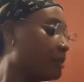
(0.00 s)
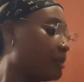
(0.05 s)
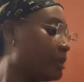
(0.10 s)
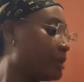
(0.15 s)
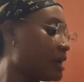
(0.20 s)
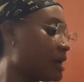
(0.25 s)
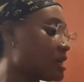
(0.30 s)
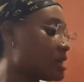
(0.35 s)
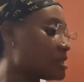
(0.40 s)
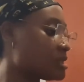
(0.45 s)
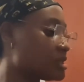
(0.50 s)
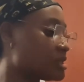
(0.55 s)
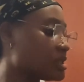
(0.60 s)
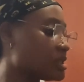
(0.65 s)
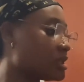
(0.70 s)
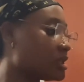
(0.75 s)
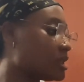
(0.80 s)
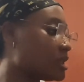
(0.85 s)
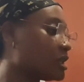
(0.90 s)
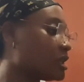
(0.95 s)

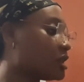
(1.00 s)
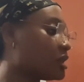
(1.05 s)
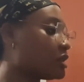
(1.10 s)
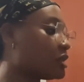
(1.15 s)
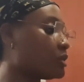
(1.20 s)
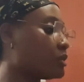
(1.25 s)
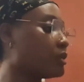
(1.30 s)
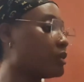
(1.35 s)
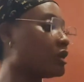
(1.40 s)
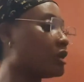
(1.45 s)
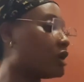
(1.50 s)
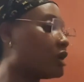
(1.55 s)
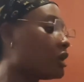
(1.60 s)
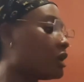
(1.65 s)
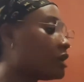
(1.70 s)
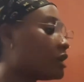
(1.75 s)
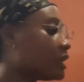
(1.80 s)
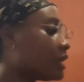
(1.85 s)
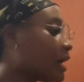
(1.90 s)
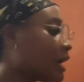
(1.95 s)
person in the
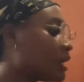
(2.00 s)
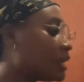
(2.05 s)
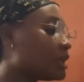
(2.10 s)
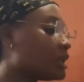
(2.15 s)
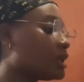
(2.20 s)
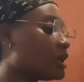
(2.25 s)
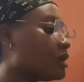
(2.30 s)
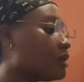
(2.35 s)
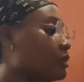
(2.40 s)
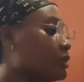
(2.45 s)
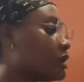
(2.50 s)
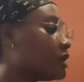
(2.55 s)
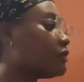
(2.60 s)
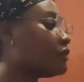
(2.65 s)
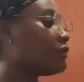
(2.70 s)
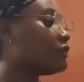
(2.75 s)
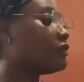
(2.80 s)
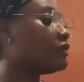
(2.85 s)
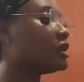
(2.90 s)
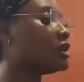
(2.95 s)
world, and it came with a
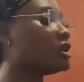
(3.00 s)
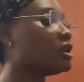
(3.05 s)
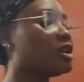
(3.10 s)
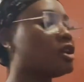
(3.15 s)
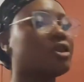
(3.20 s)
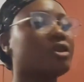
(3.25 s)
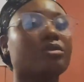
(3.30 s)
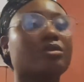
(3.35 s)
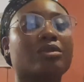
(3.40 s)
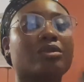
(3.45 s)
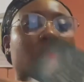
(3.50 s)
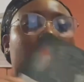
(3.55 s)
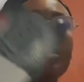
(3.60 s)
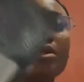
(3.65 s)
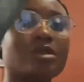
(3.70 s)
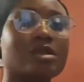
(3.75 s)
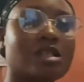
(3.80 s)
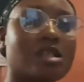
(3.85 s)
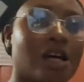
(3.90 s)
really cute note.